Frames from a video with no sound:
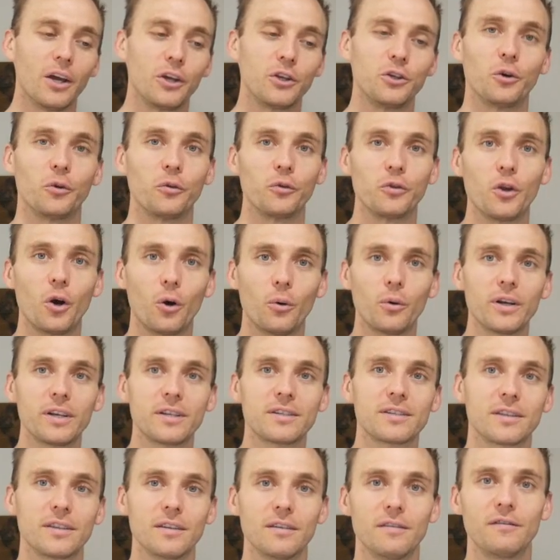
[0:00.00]
You'll
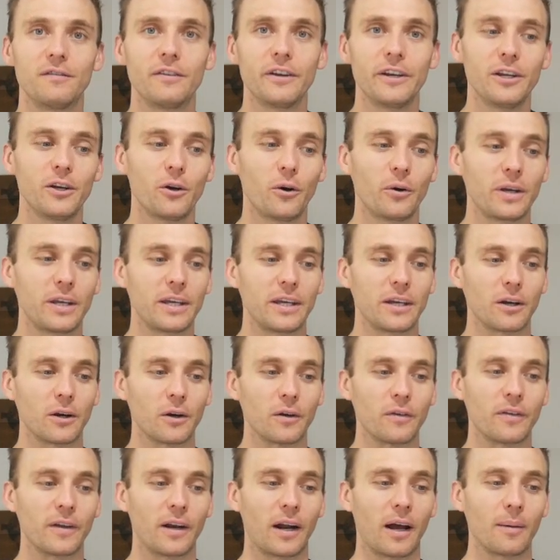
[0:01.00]
notice in the video
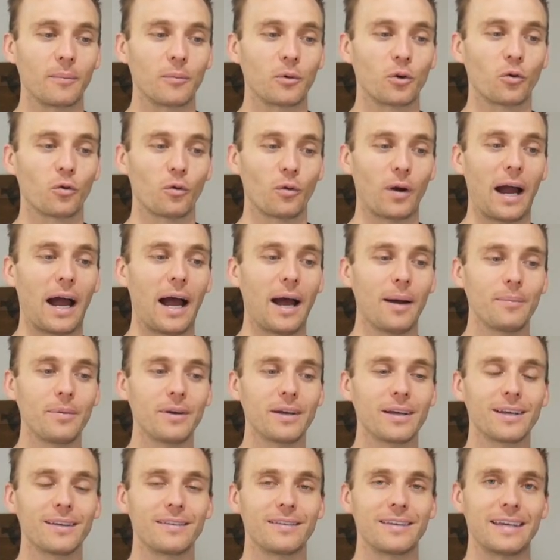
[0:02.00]
here that I'm
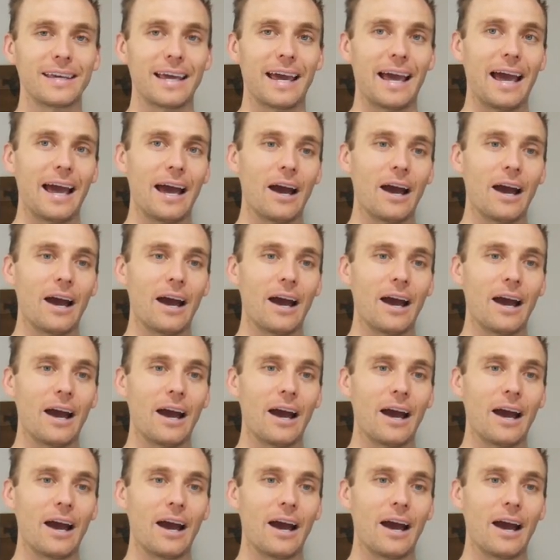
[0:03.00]
grabbing the